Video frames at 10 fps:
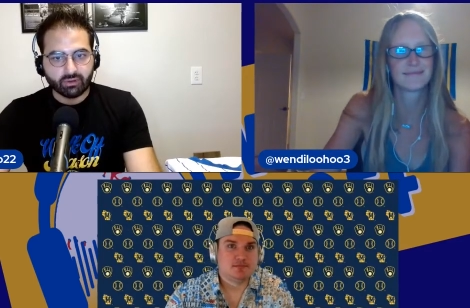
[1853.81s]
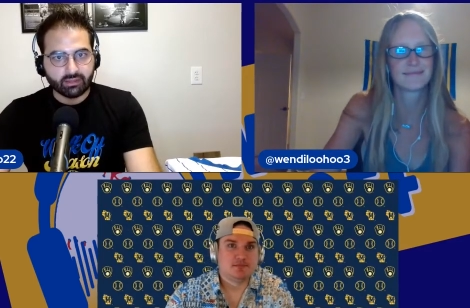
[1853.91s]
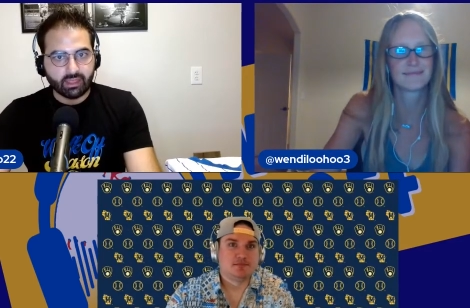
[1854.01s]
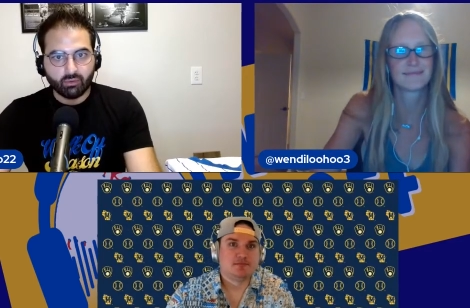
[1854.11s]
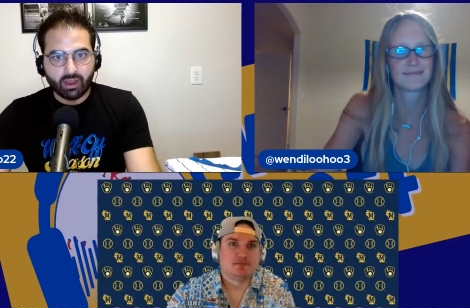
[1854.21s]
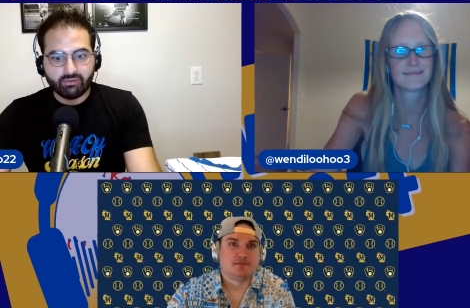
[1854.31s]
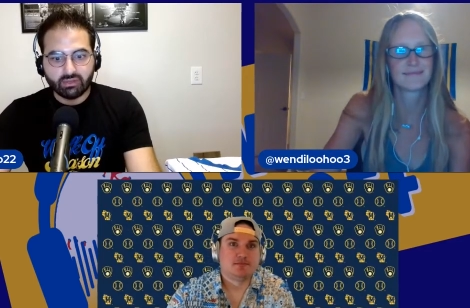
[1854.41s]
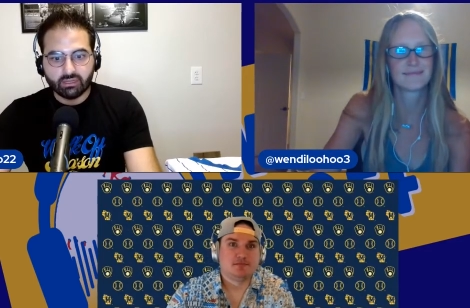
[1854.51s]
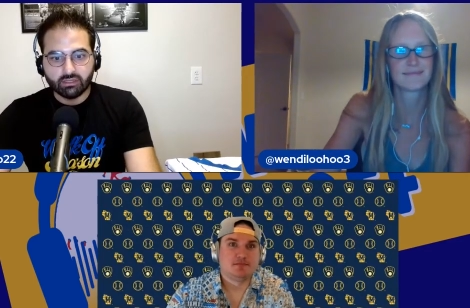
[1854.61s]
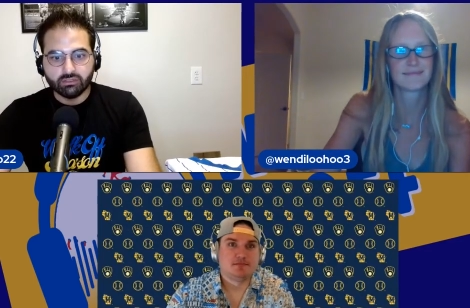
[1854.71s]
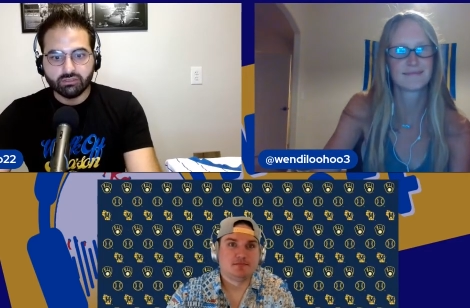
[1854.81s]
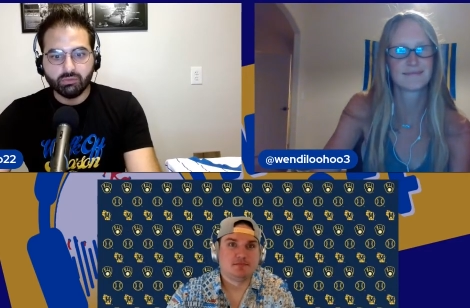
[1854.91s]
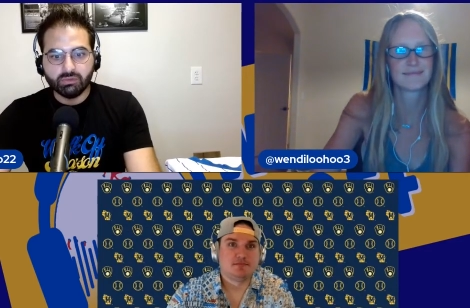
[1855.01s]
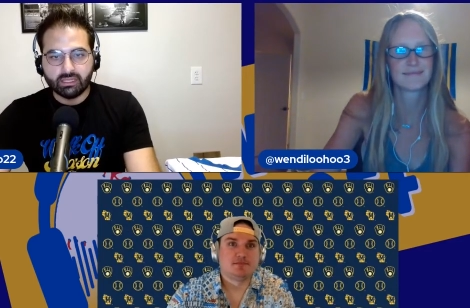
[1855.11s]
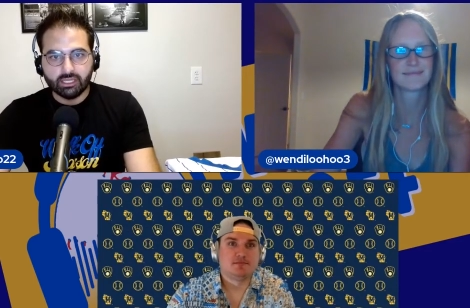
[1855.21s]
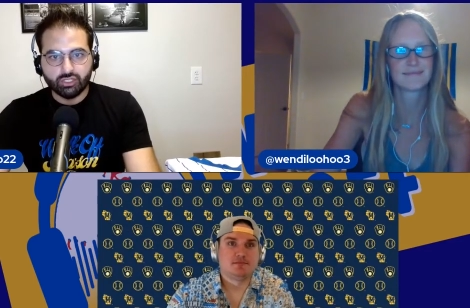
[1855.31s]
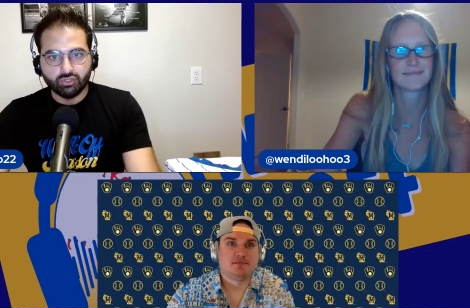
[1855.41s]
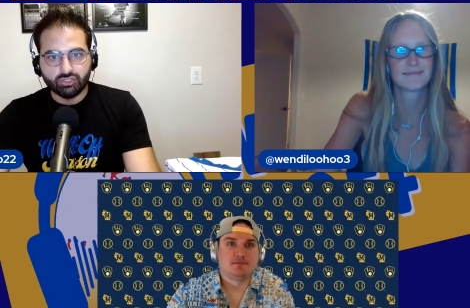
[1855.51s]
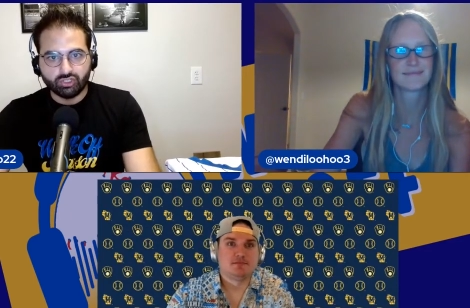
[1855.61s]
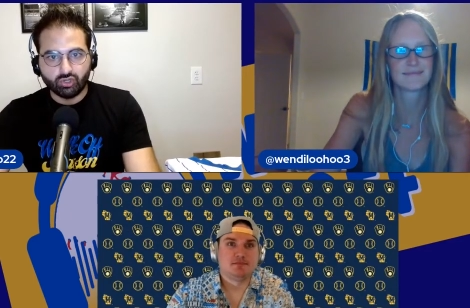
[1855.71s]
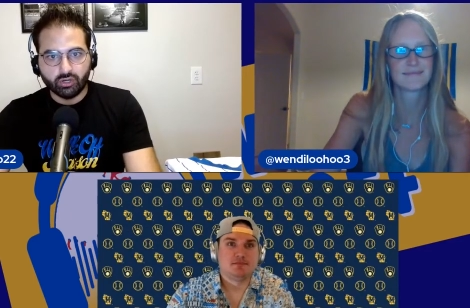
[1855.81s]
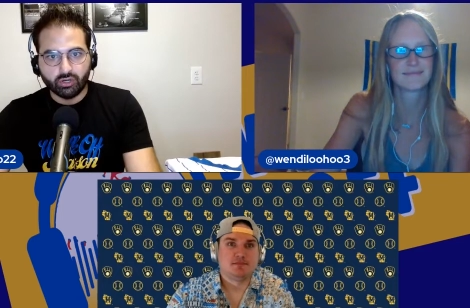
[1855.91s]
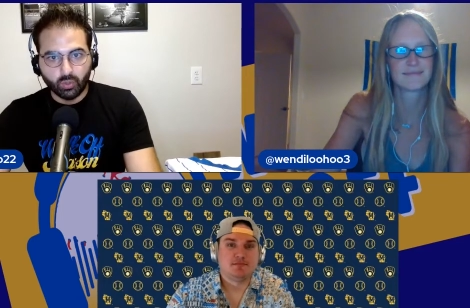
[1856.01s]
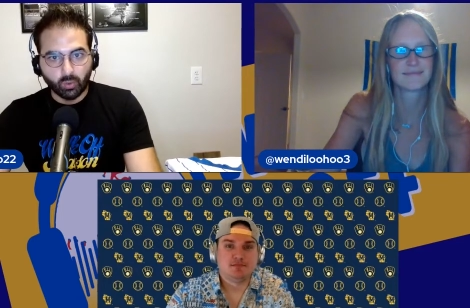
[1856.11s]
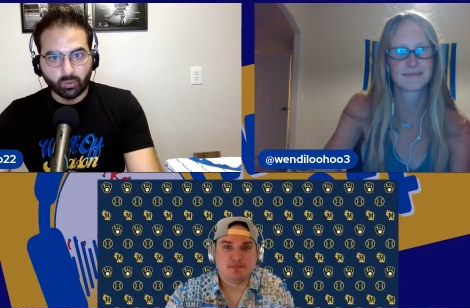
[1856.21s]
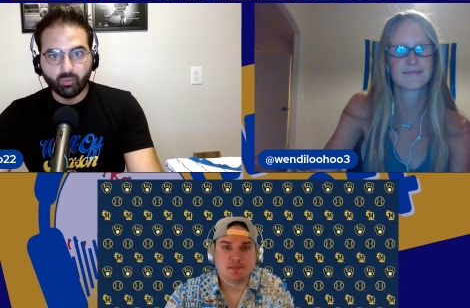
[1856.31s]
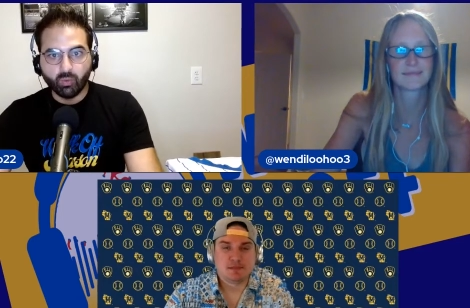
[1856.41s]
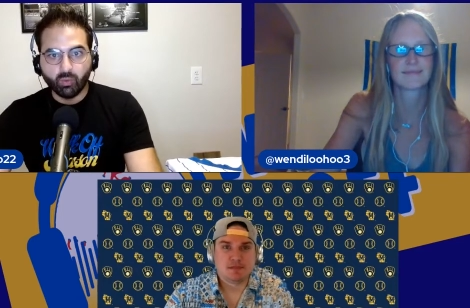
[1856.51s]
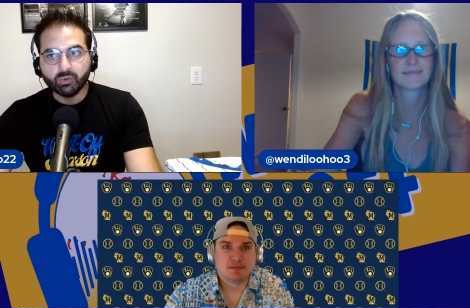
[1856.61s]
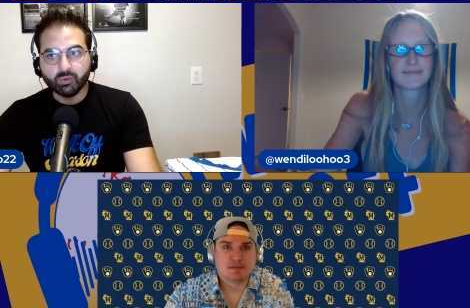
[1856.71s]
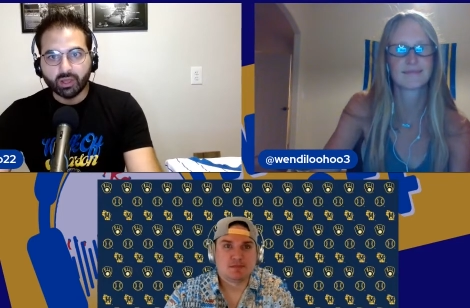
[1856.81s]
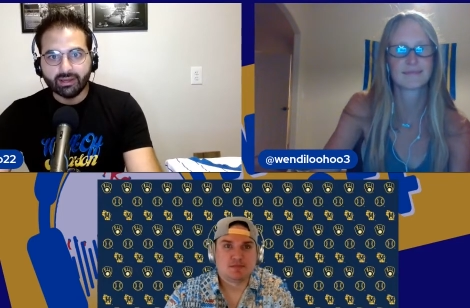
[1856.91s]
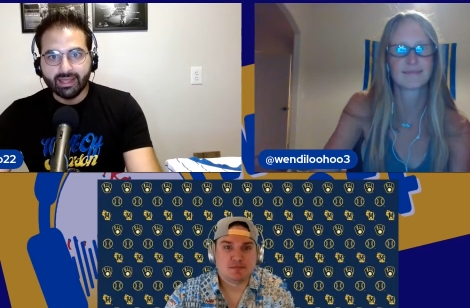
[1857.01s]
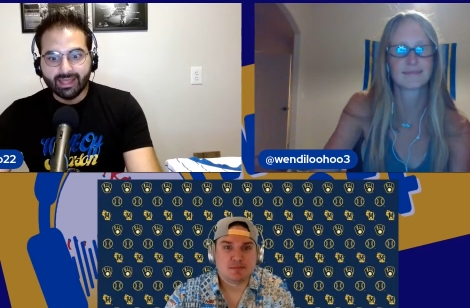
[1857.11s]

Speaker 1: Like they were having so many issues just trying to score one run,